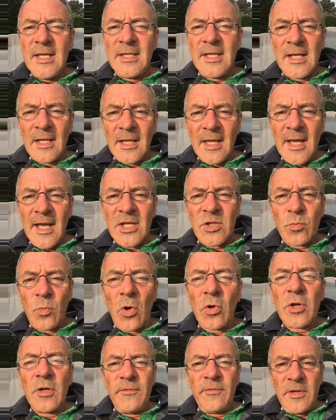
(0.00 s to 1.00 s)
declares,
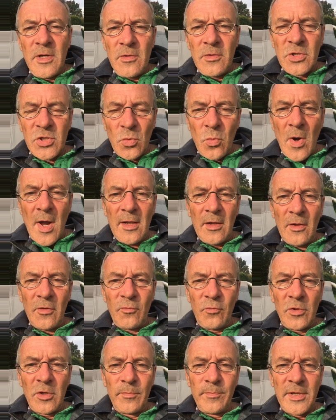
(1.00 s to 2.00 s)
one of you 12
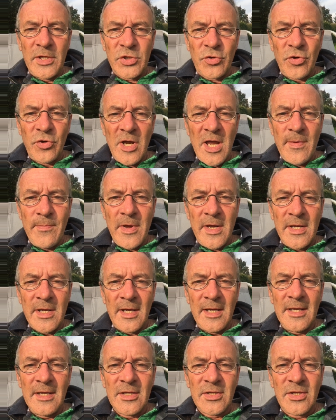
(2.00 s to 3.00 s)
will betray me. Now
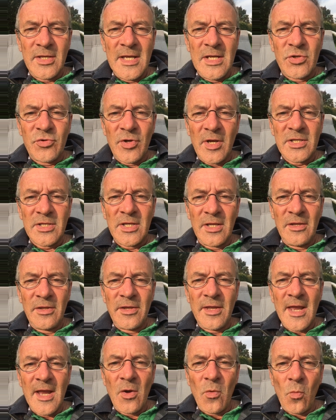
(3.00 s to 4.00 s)
here's the interesting
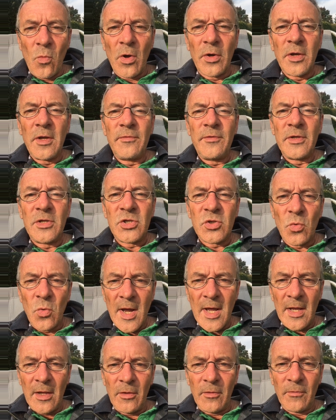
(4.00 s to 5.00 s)
thing. One of the
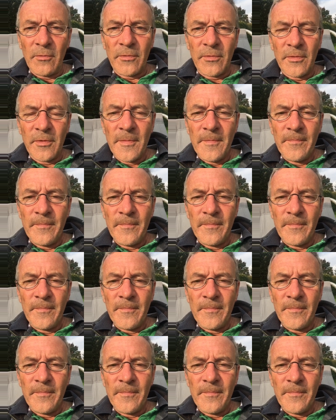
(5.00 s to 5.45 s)
12,